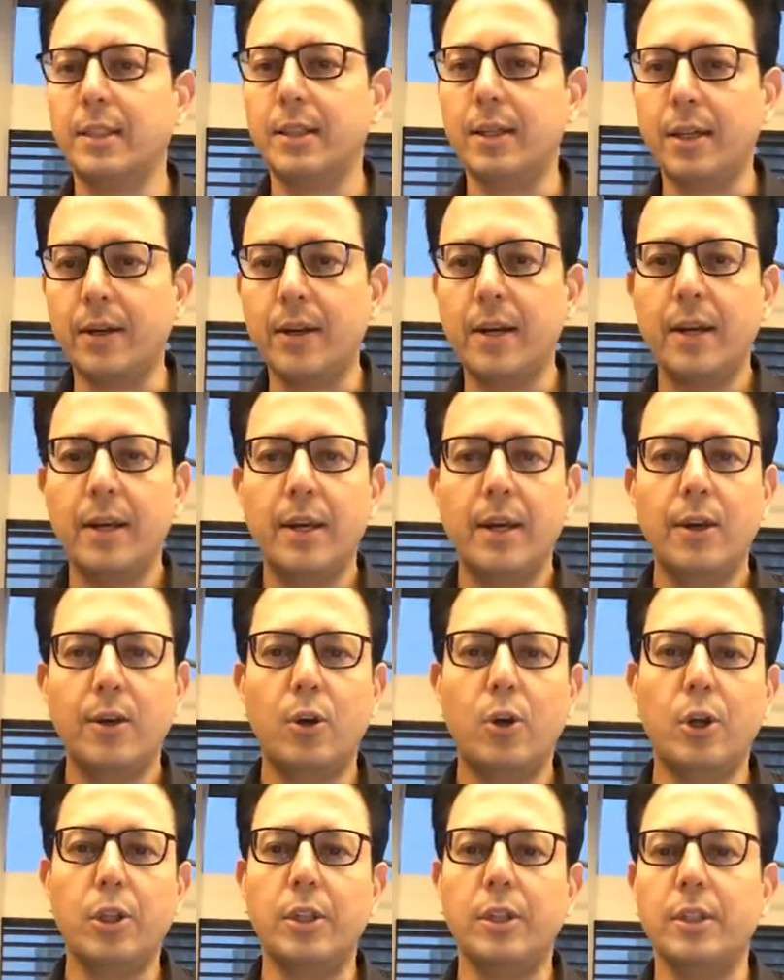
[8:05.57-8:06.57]
They are
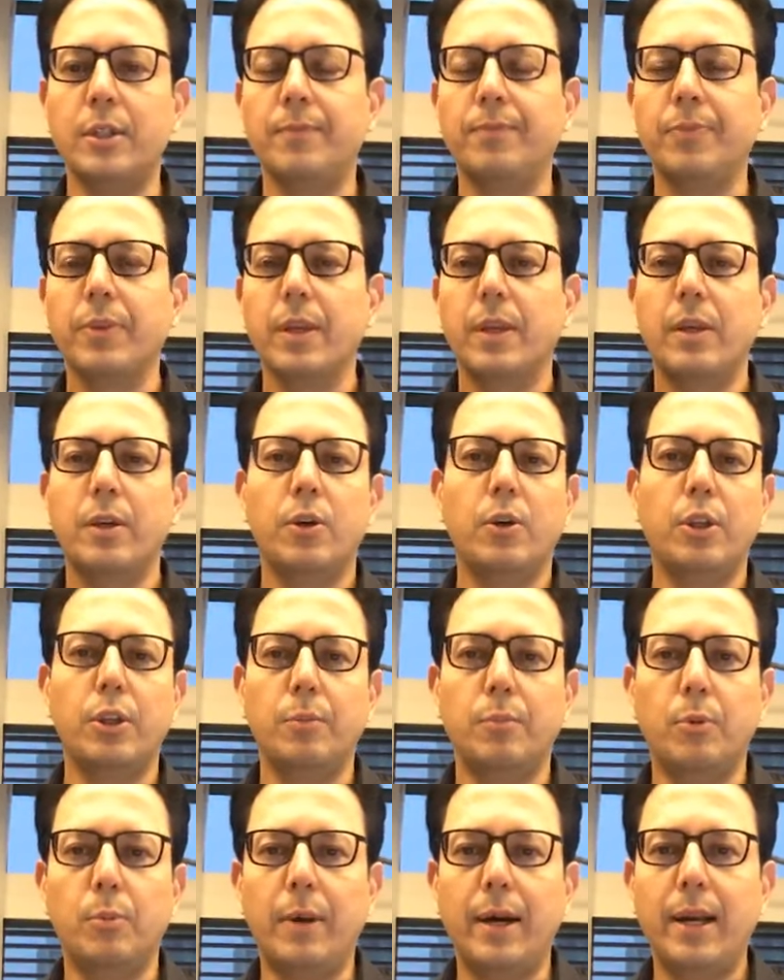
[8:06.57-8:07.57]
on the on the
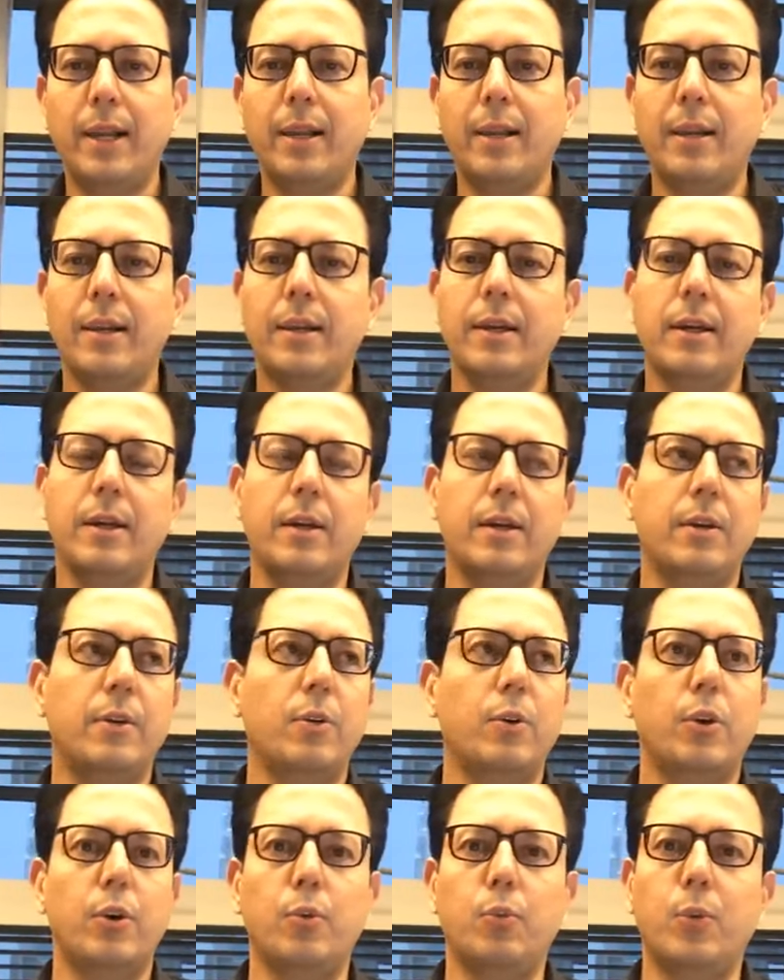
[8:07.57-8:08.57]
mobile
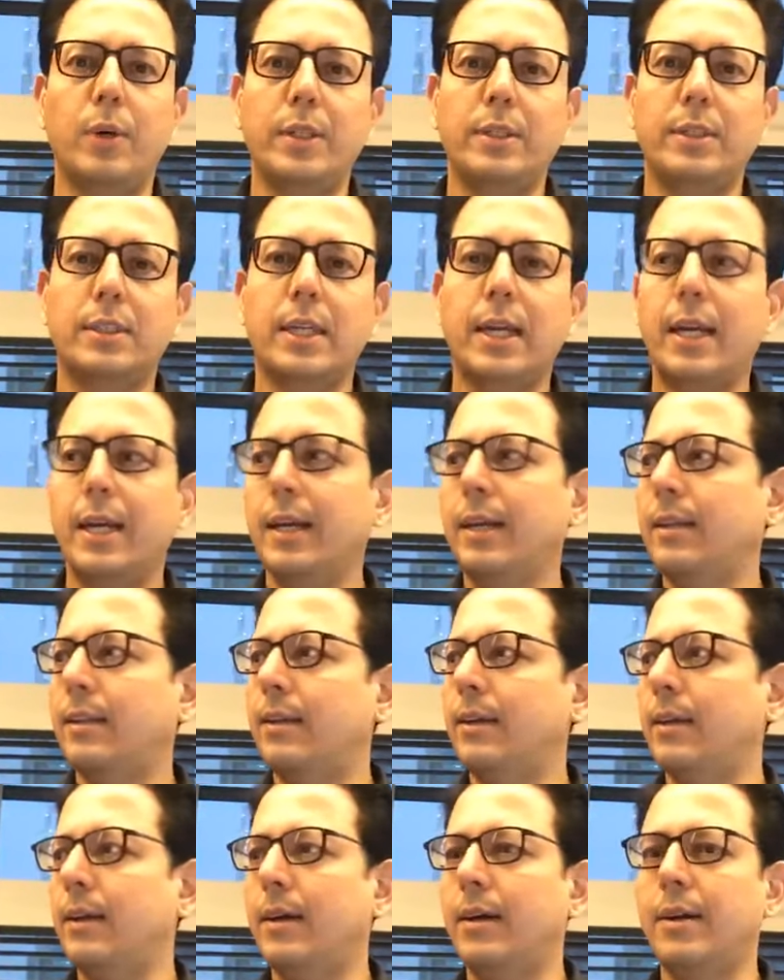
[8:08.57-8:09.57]
uh, on one side,
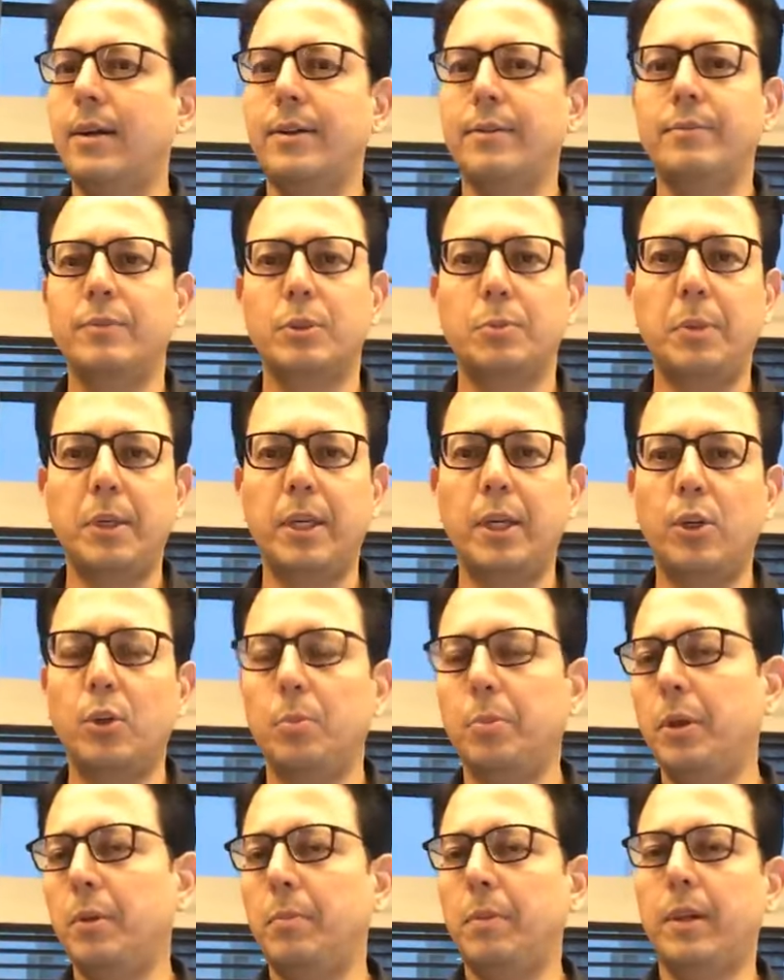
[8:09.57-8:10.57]
they are speaking to
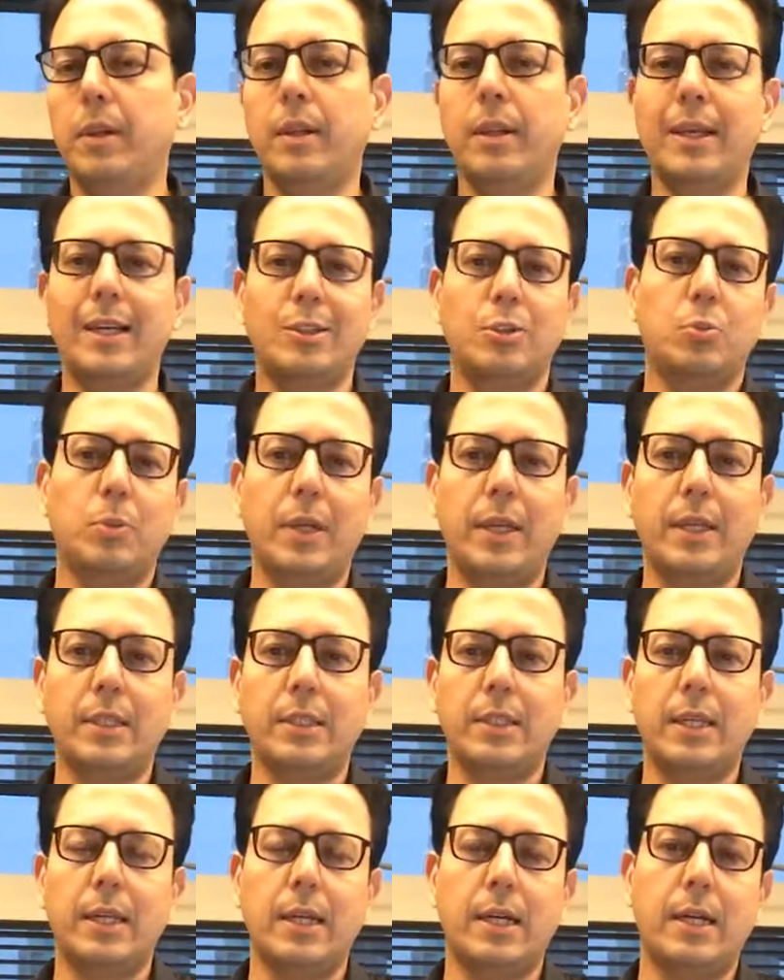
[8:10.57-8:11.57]
people as well as
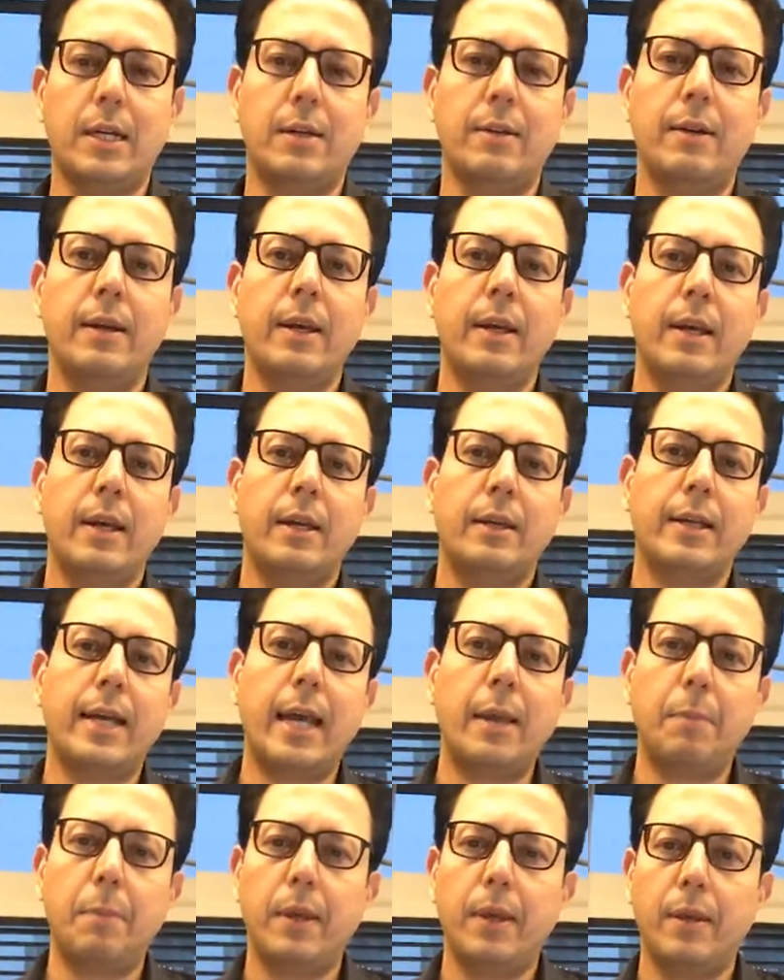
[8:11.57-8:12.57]
they are
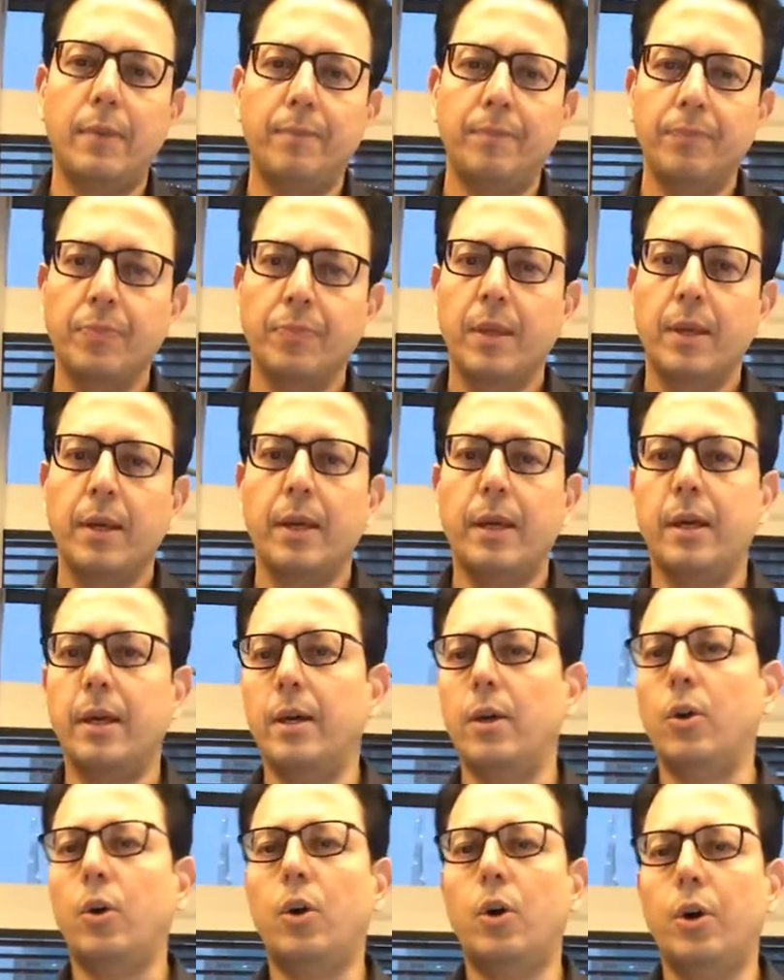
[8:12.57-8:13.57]
typing uh,
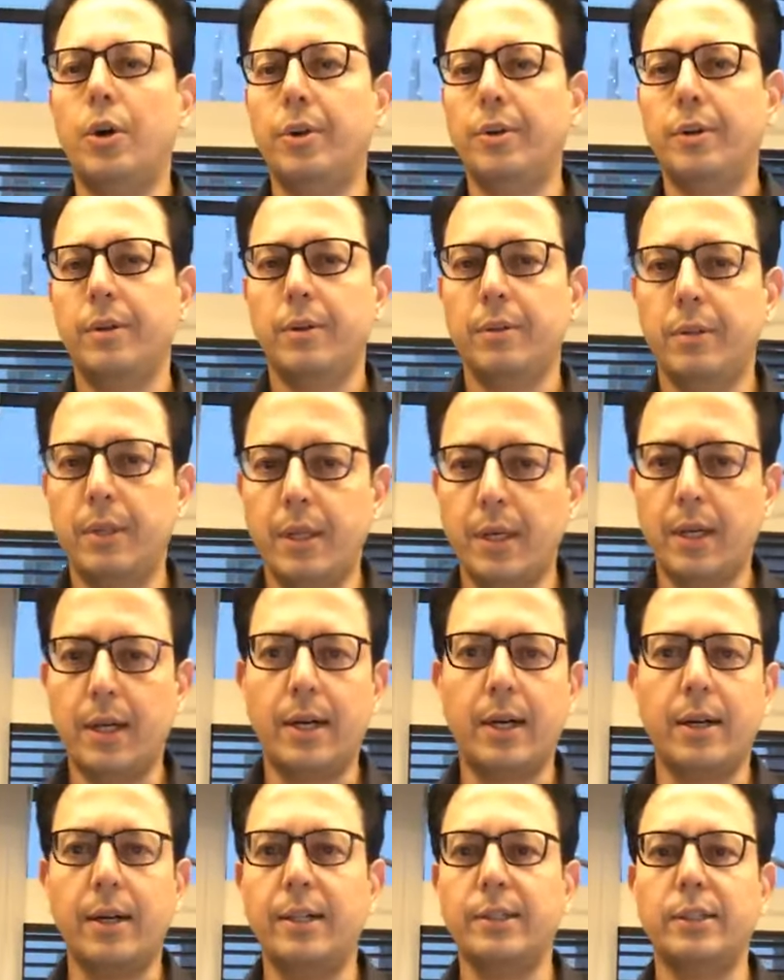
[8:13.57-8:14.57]
or they
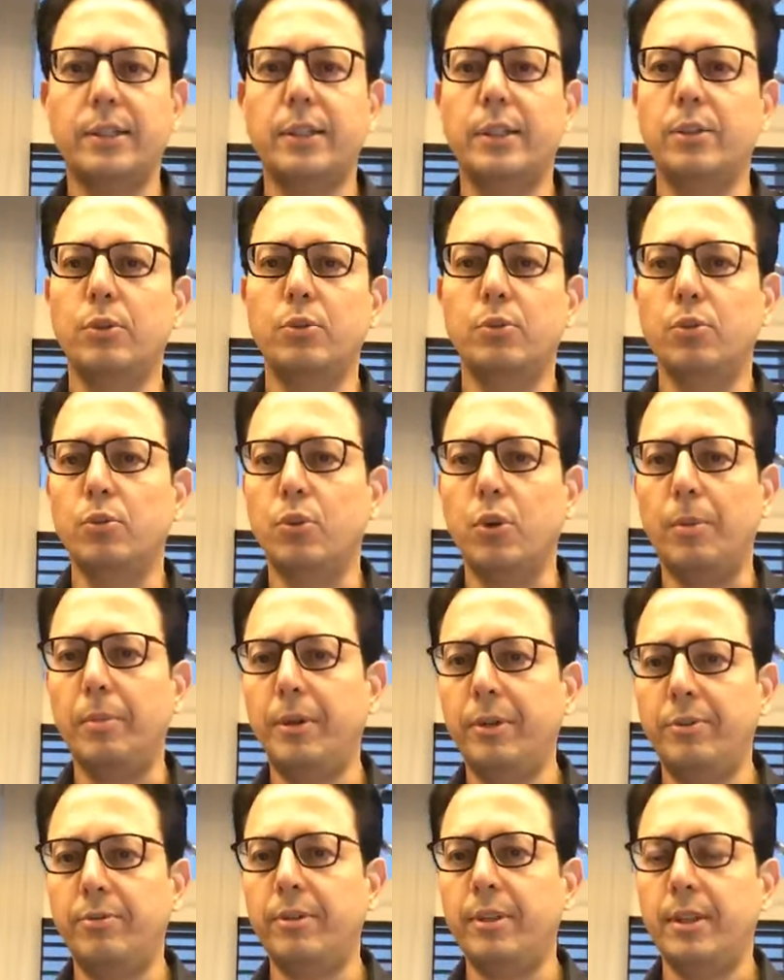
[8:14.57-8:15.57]
are listening to
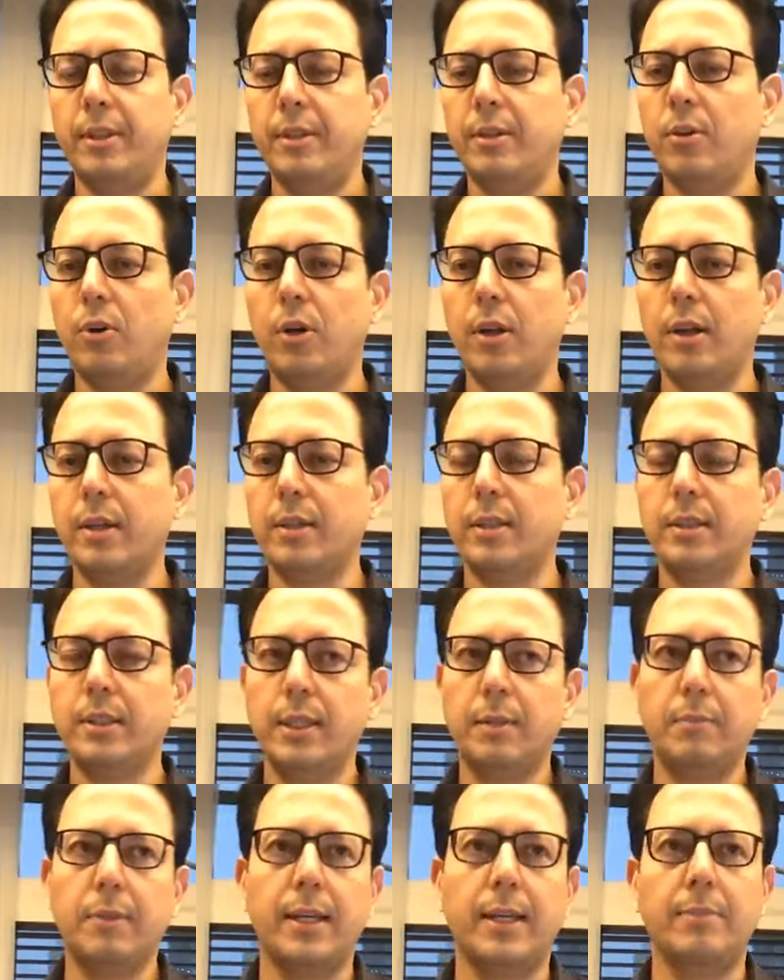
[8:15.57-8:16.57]
commentary all at the
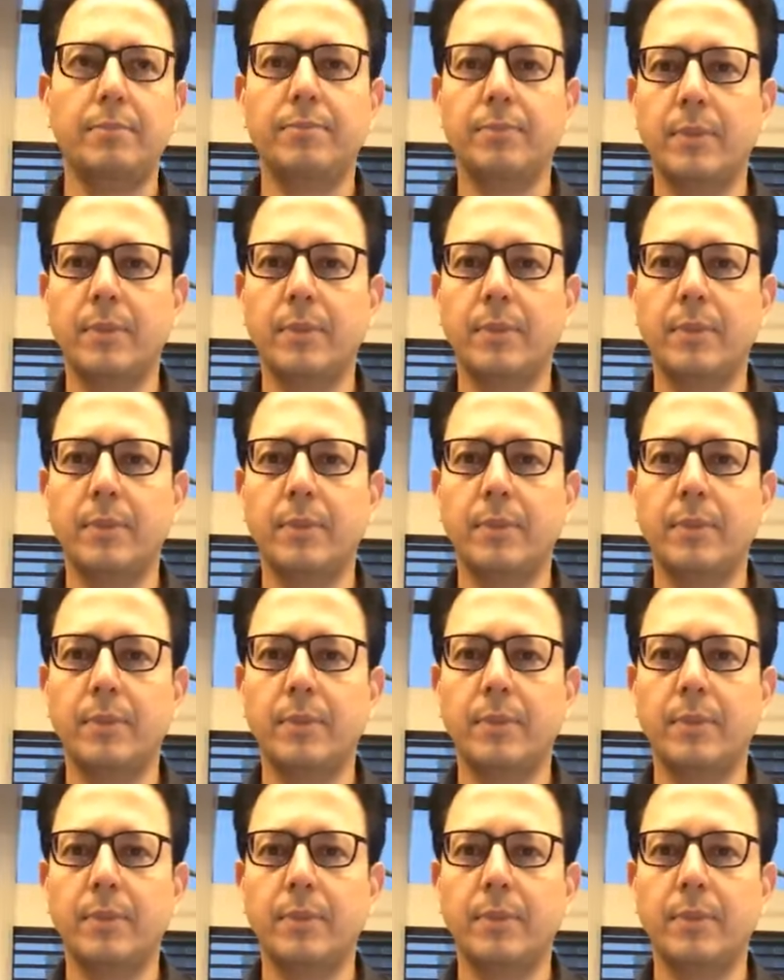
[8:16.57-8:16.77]
same time.